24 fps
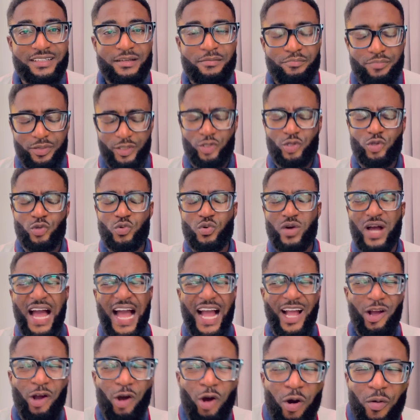But you
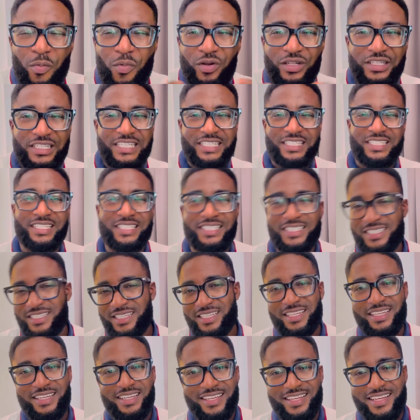accommodate it
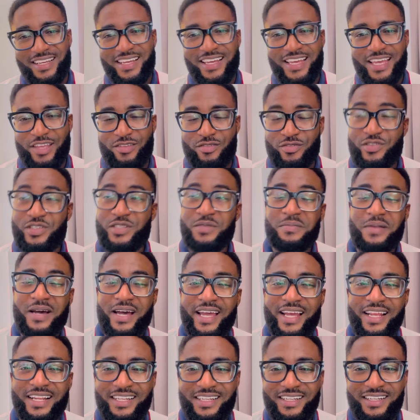and you
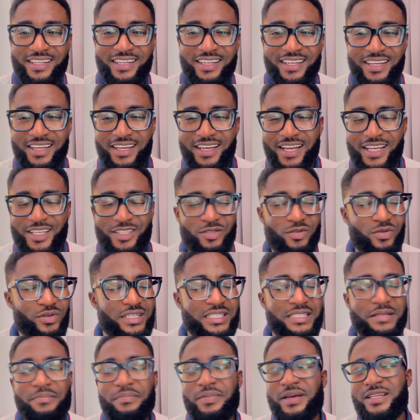smile as though it's
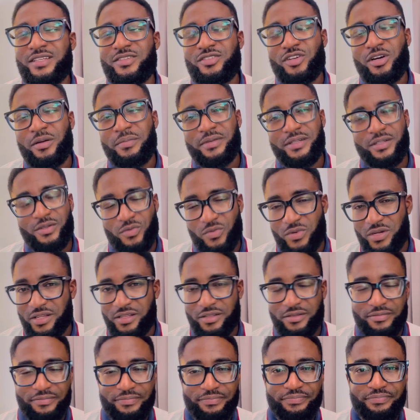the best job in the world.
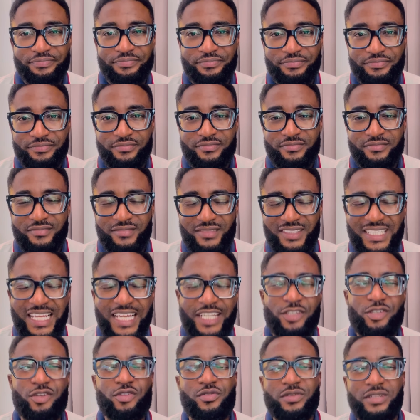
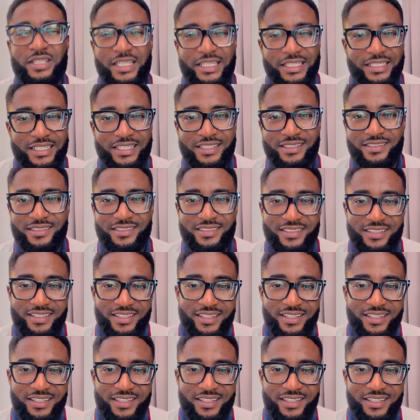That's your uniqueness.